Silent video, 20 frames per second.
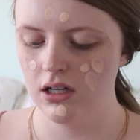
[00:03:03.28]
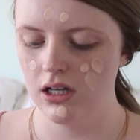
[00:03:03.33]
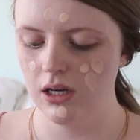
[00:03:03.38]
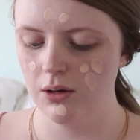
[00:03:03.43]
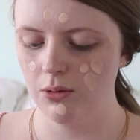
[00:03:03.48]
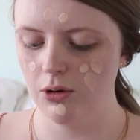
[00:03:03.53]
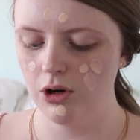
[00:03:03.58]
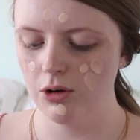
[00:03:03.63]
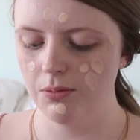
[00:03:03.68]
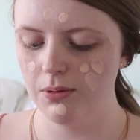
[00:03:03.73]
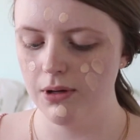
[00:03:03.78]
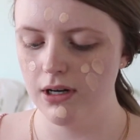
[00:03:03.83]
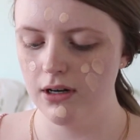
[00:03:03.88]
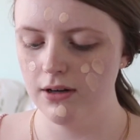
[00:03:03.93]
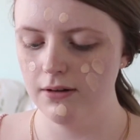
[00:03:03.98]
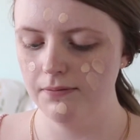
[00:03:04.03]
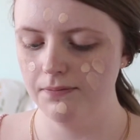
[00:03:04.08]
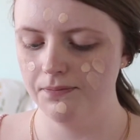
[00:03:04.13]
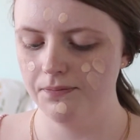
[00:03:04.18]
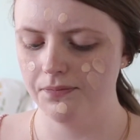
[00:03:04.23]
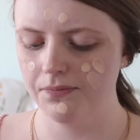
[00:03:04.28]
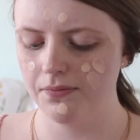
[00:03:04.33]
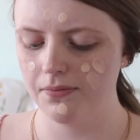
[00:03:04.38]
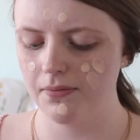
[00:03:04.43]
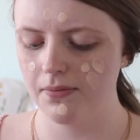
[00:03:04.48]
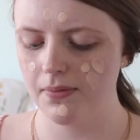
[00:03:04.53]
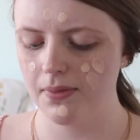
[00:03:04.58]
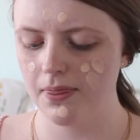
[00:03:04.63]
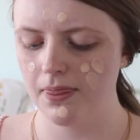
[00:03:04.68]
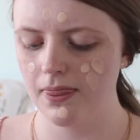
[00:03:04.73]
it worked better.
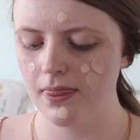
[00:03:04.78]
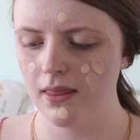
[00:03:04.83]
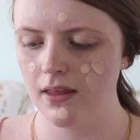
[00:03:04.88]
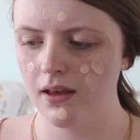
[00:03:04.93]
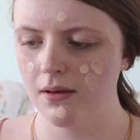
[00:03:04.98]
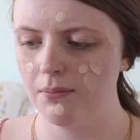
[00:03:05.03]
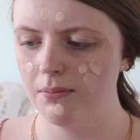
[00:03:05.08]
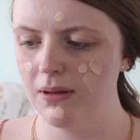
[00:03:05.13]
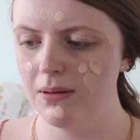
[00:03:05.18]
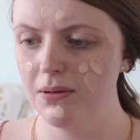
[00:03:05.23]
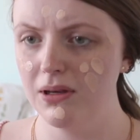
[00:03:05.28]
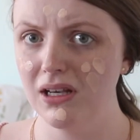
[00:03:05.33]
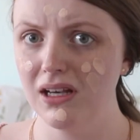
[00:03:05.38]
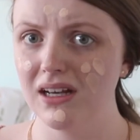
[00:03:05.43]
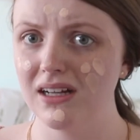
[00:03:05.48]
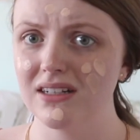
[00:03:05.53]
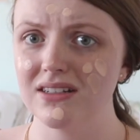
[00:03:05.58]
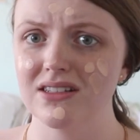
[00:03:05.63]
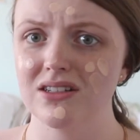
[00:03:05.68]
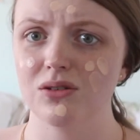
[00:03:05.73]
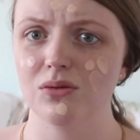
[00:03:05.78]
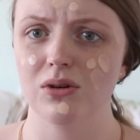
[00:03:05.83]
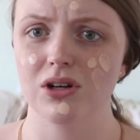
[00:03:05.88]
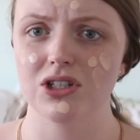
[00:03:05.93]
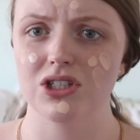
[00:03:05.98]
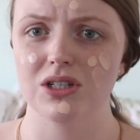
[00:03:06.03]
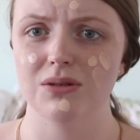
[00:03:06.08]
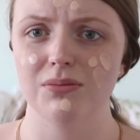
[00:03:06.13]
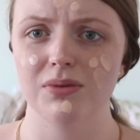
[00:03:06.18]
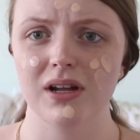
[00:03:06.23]
Maybe I just need to
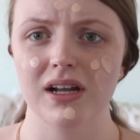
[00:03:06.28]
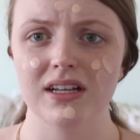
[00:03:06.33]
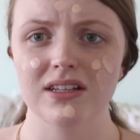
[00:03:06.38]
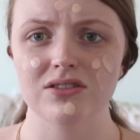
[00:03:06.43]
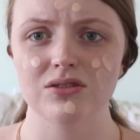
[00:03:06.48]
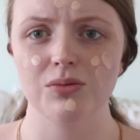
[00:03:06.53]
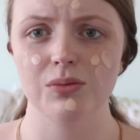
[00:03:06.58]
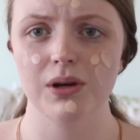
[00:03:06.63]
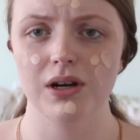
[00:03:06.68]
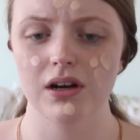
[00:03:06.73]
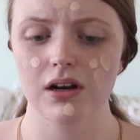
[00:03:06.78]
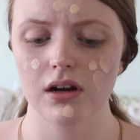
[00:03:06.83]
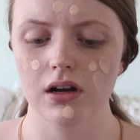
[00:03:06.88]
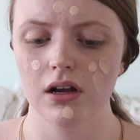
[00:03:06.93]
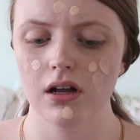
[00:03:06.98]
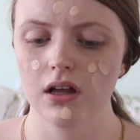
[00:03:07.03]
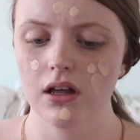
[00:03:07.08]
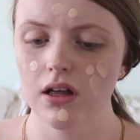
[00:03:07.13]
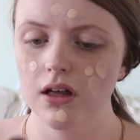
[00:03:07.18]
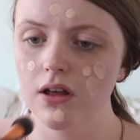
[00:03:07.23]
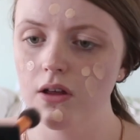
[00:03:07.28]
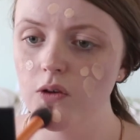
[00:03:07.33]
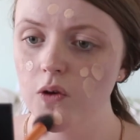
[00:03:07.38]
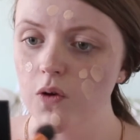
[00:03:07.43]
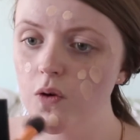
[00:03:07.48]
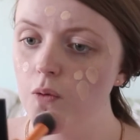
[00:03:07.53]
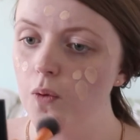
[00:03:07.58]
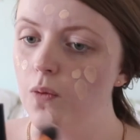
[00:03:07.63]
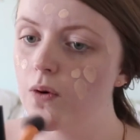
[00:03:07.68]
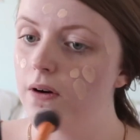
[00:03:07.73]
wash it, but I swear you
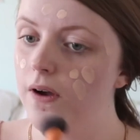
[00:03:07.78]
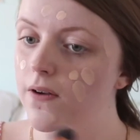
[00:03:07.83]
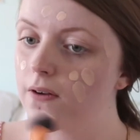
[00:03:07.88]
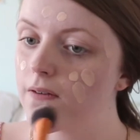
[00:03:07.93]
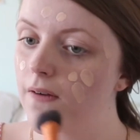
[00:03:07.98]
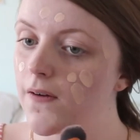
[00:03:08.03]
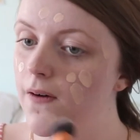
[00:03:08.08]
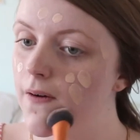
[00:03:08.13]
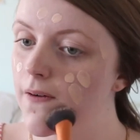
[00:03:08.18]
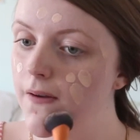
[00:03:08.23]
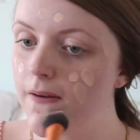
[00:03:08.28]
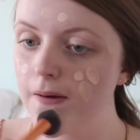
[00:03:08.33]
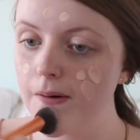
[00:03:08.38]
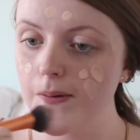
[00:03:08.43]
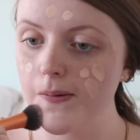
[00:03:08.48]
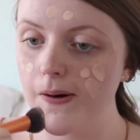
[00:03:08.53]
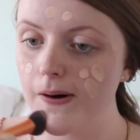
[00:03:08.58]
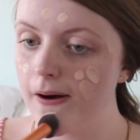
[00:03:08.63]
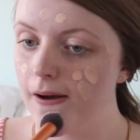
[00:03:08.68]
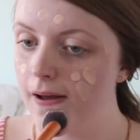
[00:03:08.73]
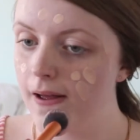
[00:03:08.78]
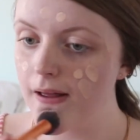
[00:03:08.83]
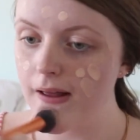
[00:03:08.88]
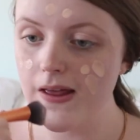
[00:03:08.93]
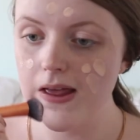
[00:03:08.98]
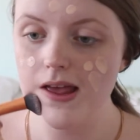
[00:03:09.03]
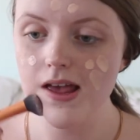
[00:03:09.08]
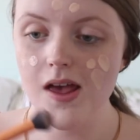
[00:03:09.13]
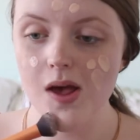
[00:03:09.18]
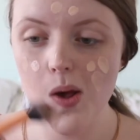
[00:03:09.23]
can wash all you want
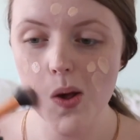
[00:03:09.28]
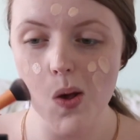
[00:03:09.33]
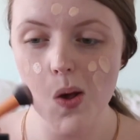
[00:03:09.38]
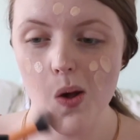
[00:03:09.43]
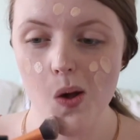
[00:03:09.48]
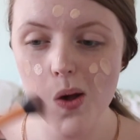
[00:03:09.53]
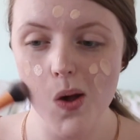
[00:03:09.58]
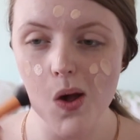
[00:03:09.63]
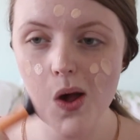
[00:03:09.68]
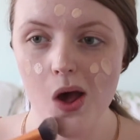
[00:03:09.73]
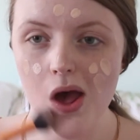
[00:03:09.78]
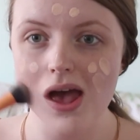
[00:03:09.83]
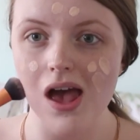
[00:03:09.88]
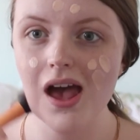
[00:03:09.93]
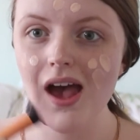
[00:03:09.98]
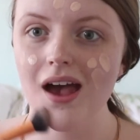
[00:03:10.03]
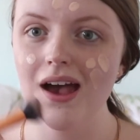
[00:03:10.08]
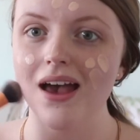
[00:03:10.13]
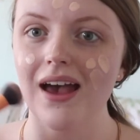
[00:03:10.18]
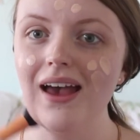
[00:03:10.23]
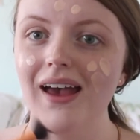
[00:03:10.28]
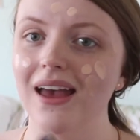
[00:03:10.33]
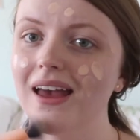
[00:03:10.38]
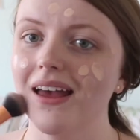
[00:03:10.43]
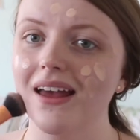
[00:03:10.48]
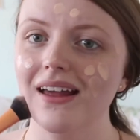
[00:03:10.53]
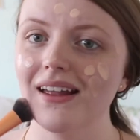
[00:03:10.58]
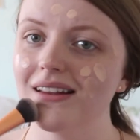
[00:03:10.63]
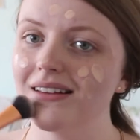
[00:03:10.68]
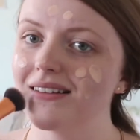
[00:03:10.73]

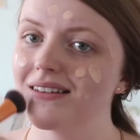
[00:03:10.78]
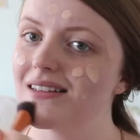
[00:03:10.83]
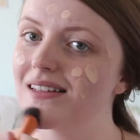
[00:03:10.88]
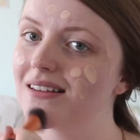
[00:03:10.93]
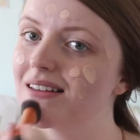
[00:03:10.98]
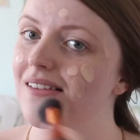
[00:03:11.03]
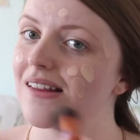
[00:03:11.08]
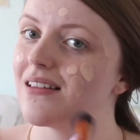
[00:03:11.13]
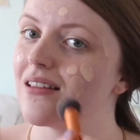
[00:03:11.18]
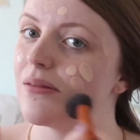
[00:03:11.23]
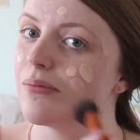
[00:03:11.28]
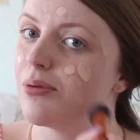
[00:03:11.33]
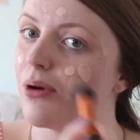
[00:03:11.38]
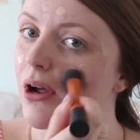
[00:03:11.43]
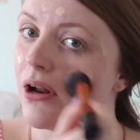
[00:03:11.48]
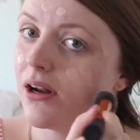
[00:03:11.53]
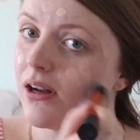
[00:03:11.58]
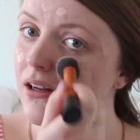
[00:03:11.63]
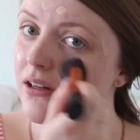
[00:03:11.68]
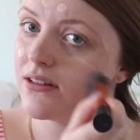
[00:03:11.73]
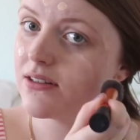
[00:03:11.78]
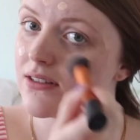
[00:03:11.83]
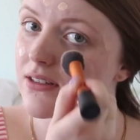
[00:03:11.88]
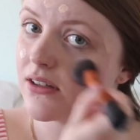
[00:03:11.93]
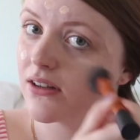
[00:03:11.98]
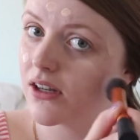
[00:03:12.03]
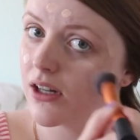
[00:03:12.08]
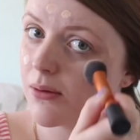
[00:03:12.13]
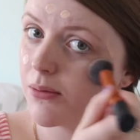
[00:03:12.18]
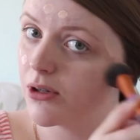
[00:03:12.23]
and product is
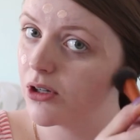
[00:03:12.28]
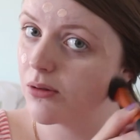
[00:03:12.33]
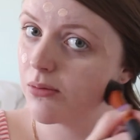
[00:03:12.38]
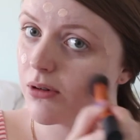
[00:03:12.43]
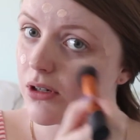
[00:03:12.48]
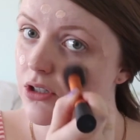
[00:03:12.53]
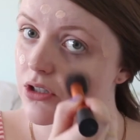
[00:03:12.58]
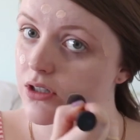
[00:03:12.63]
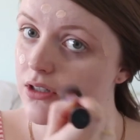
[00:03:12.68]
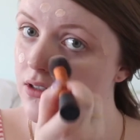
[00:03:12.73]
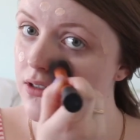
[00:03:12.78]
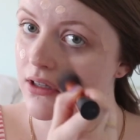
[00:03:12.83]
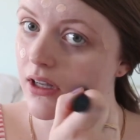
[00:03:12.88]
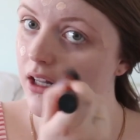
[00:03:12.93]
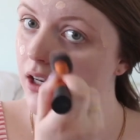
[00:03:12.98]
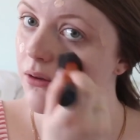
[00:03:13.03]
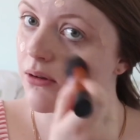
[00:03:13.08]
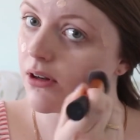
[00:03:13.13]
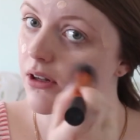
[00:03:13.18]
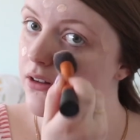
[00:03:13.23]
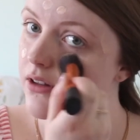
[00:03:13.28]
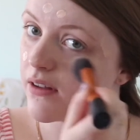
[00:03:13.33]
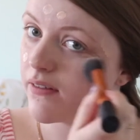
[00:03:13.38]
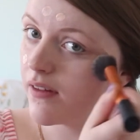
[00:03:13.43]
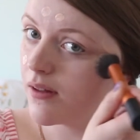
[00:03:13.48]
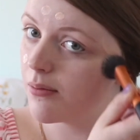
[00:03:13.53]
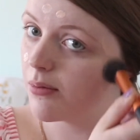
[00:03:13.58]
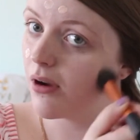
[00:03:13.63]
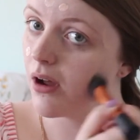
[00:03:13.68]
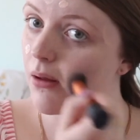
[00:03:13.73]
still going to be in your brushes. Anyone else have
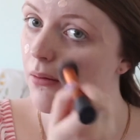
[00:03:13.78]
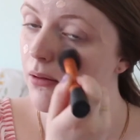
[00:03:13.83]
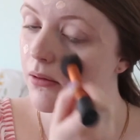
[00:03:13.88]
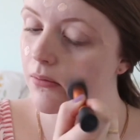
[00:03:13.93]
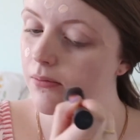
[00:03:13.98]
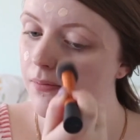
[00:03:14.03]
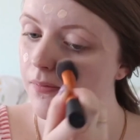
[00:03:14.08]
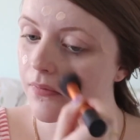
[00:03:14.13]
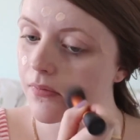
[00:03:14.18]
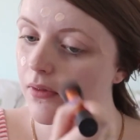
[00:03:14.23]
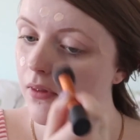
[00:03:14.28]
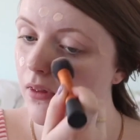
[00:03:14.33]
that problem?